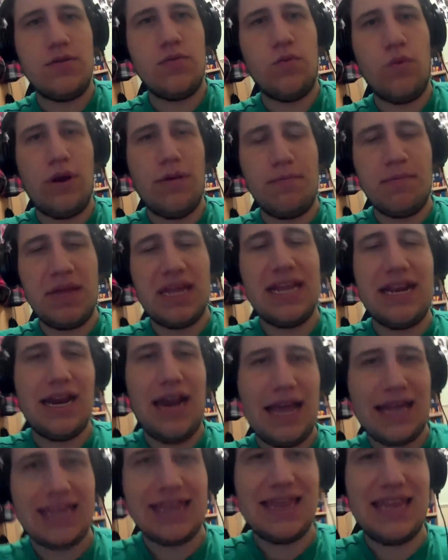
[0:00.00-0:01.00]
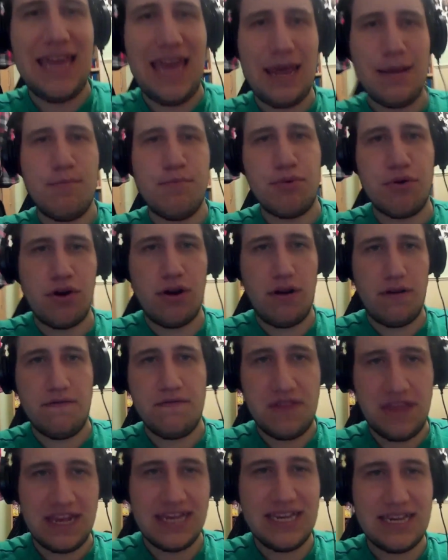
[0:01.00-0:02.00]
will be like the April
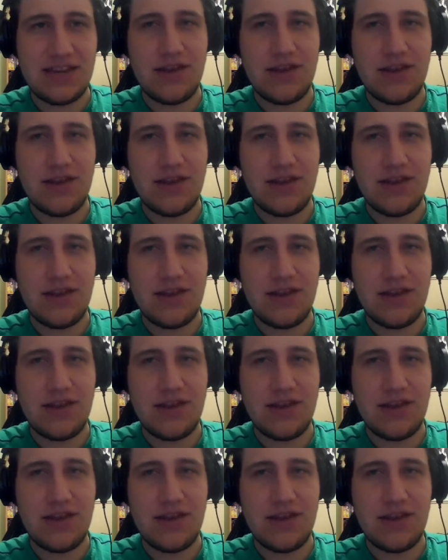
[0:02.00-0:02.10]
of this